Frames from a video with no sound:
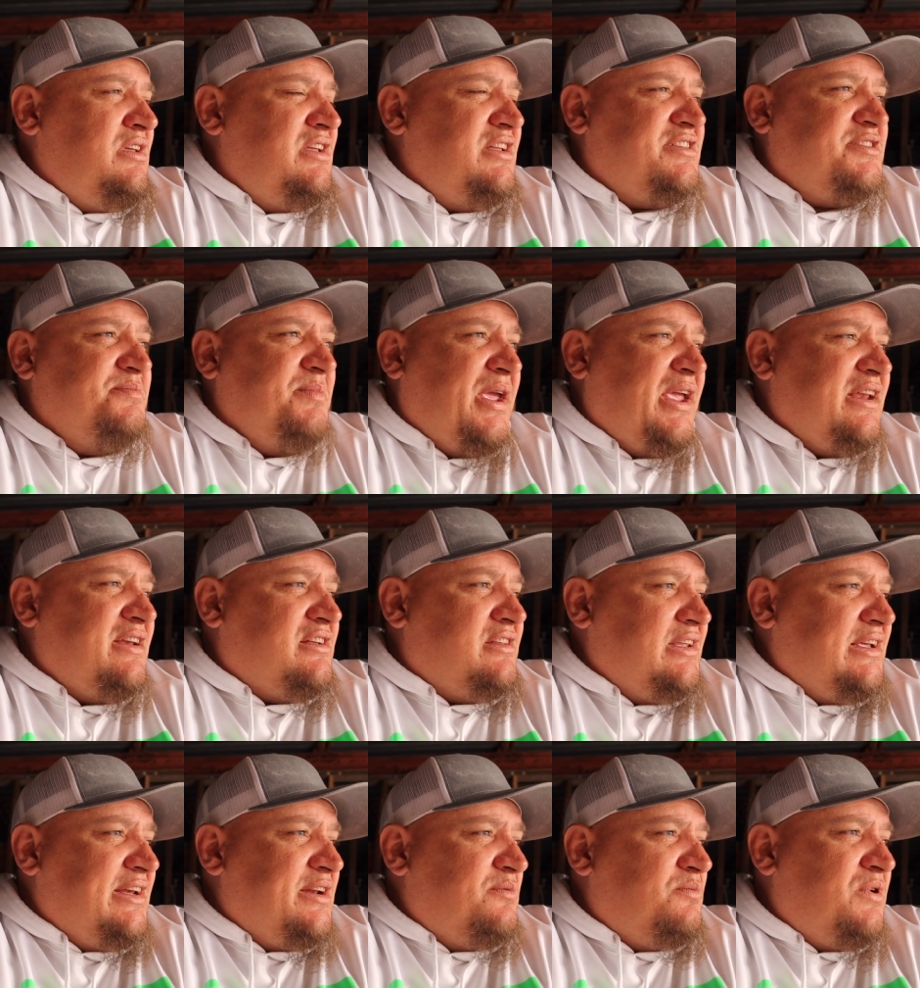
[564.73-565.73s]
it's made
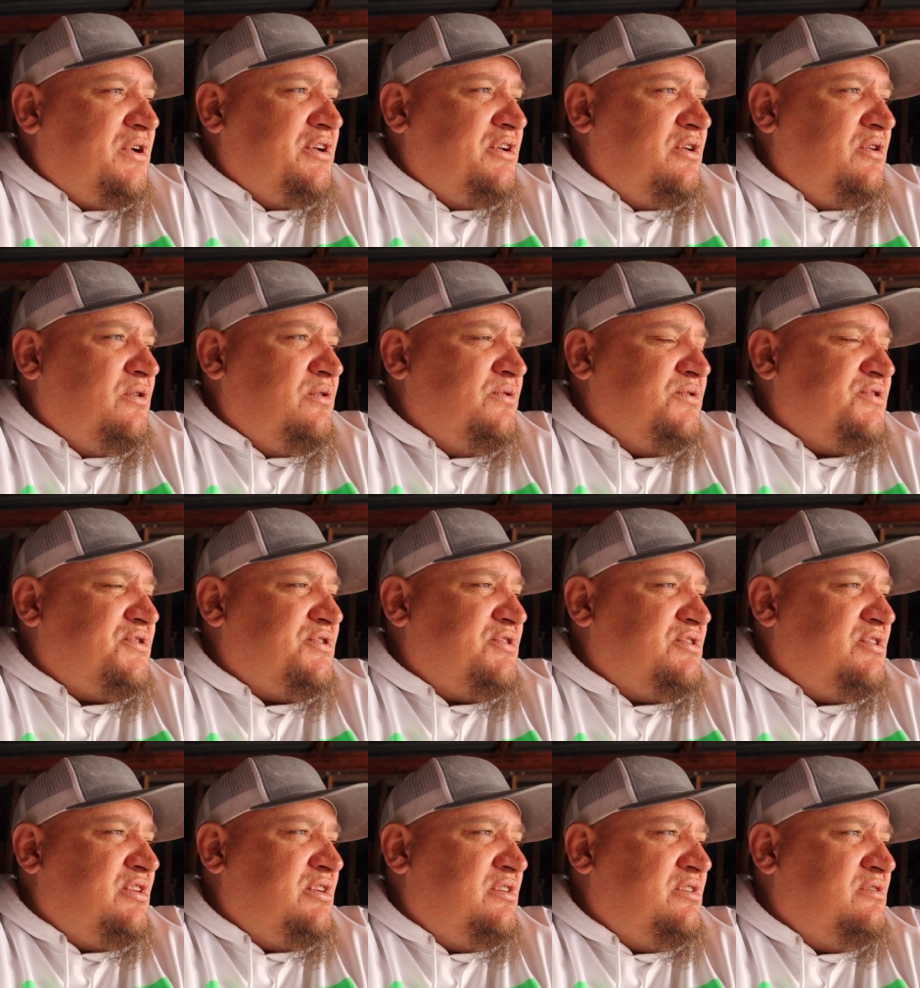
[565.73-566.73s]
cleaning windows
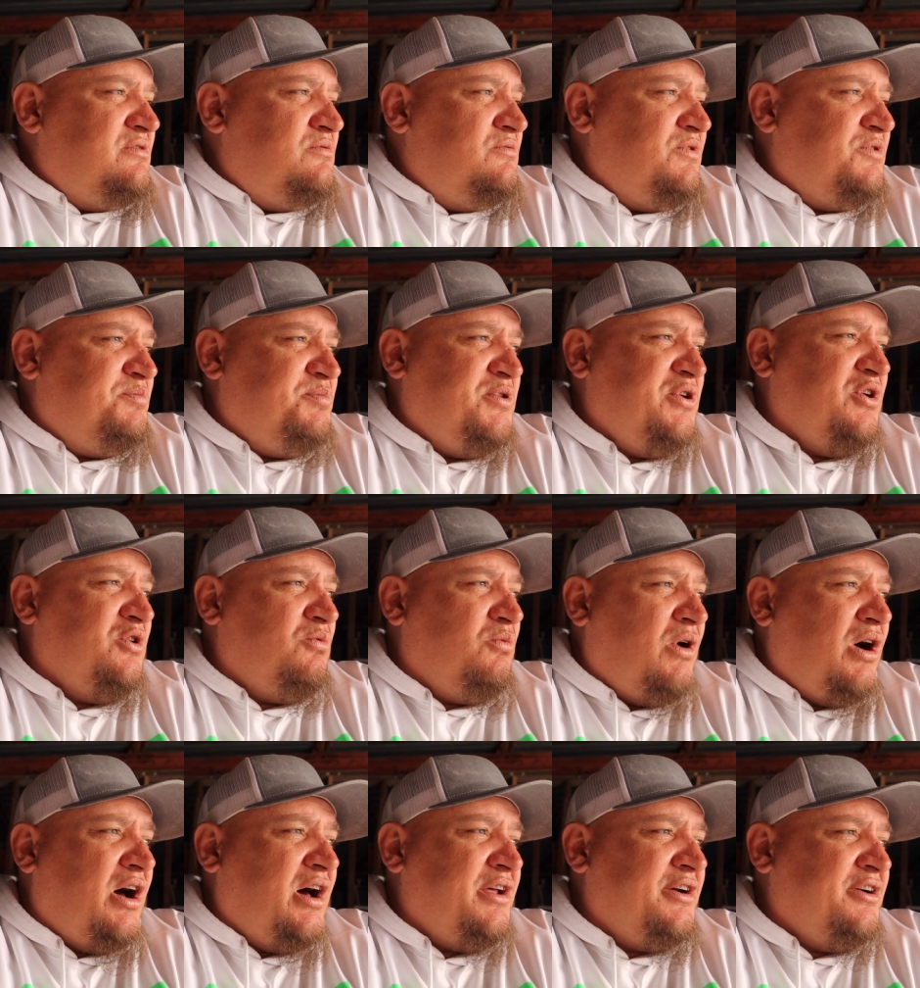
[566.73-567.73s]
with pure
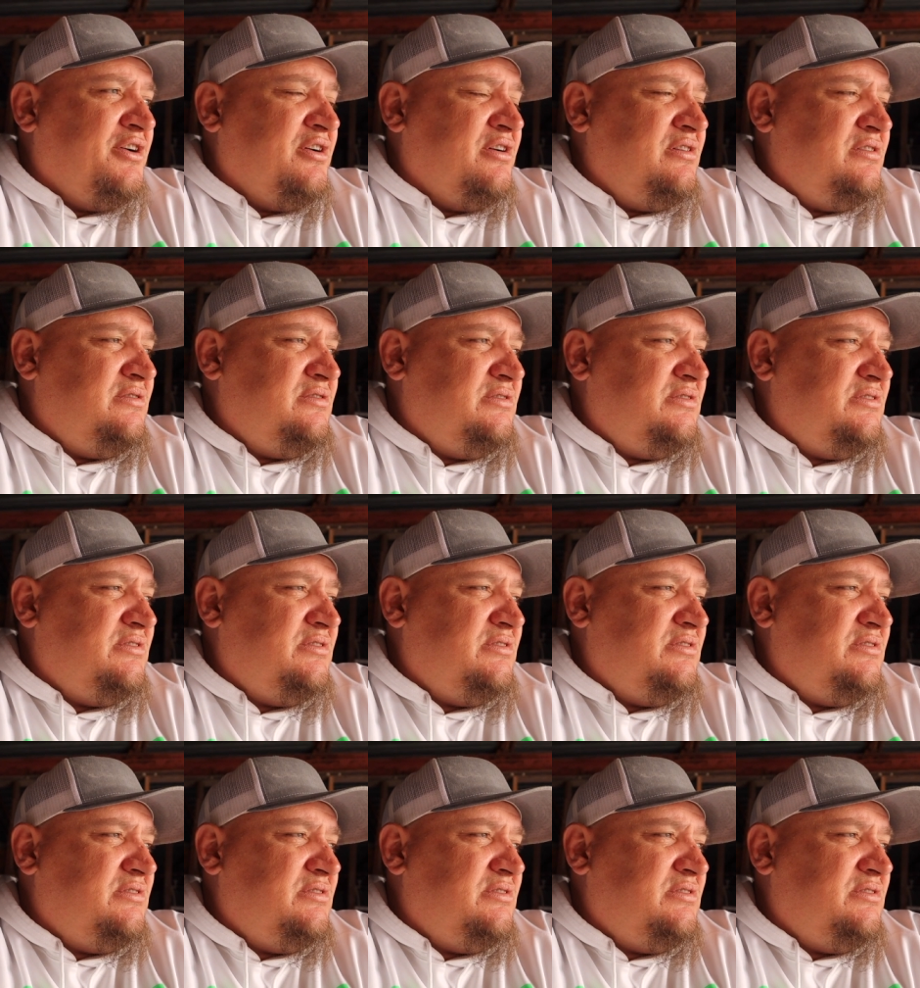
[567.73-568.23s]
water